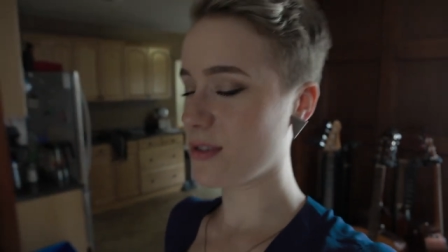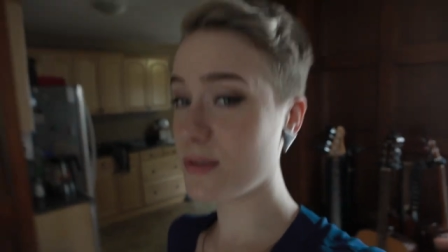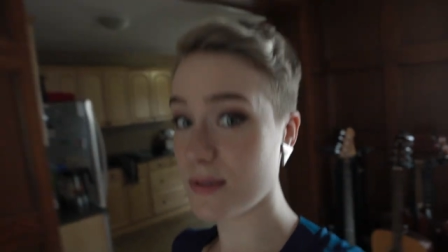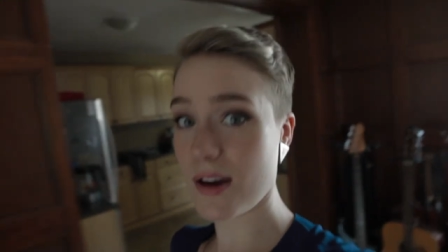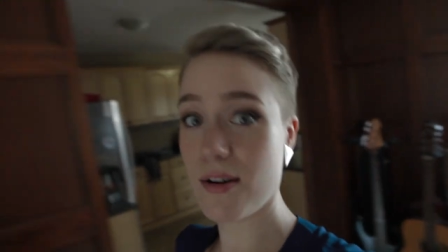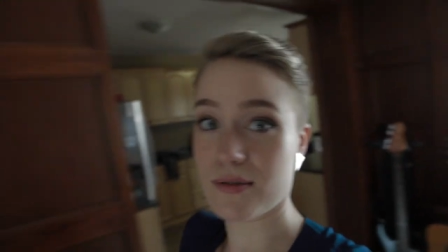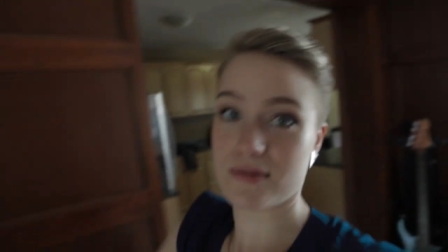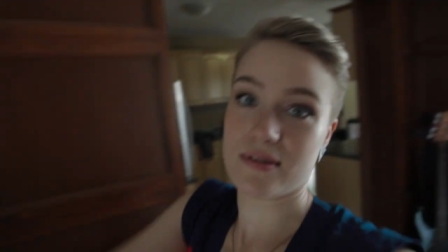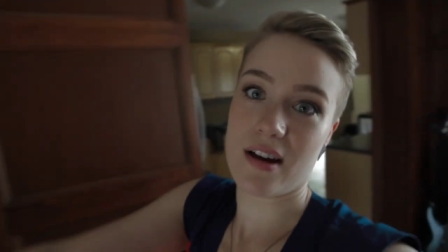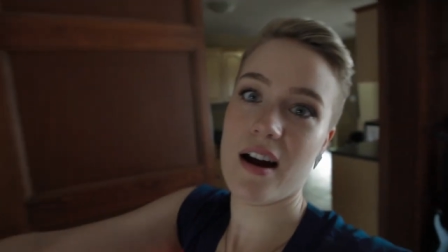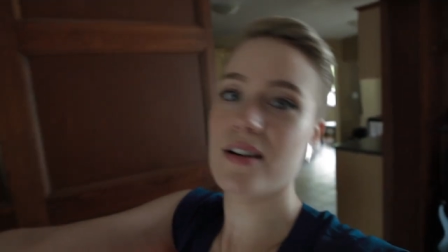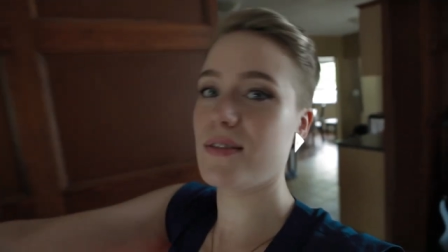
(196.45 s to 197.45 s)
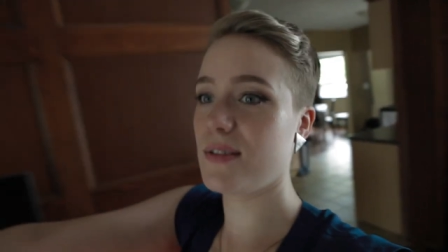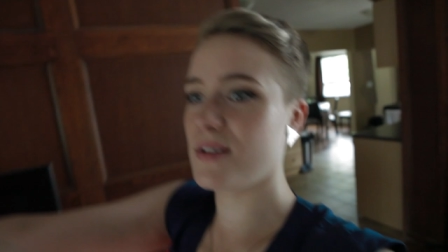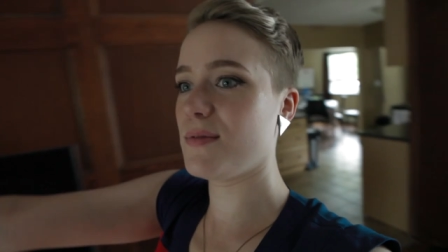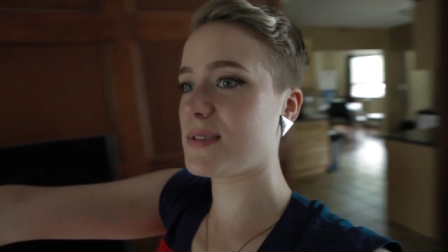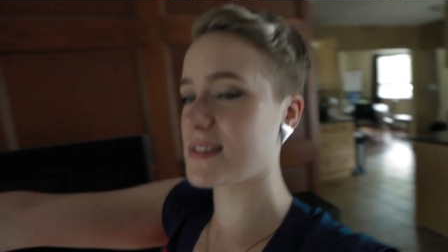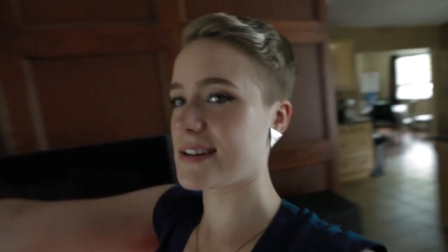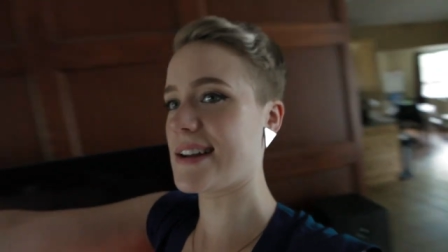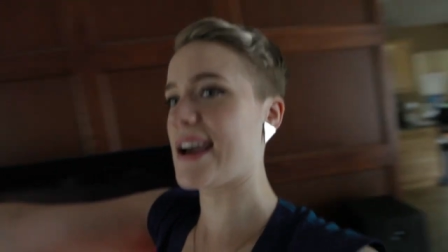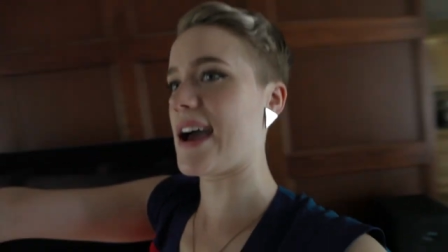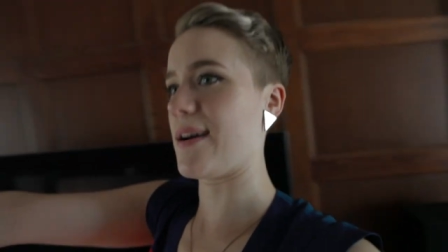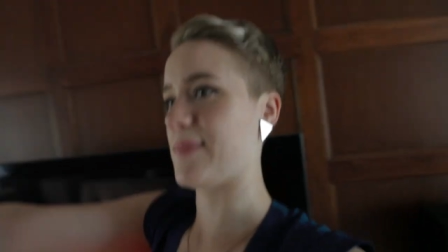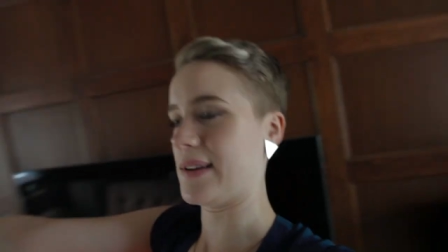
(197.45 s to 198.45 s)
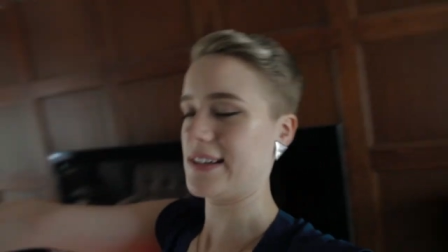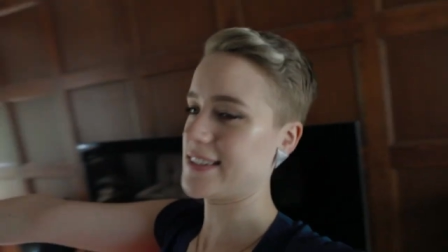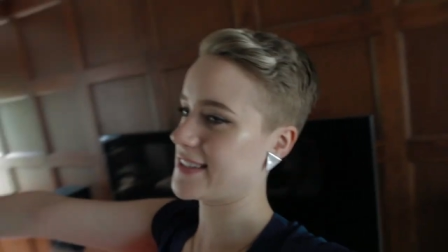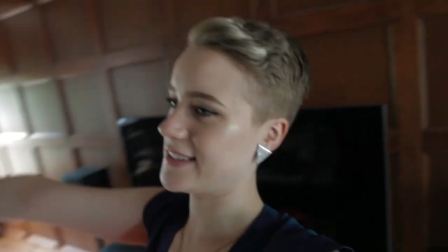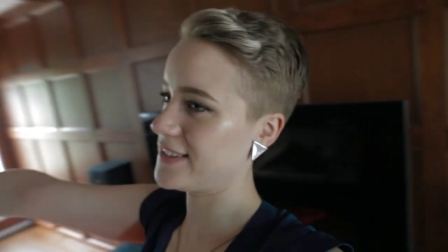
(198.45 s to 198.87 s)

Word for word: Who knows? I don't know what's gonna happen. It's an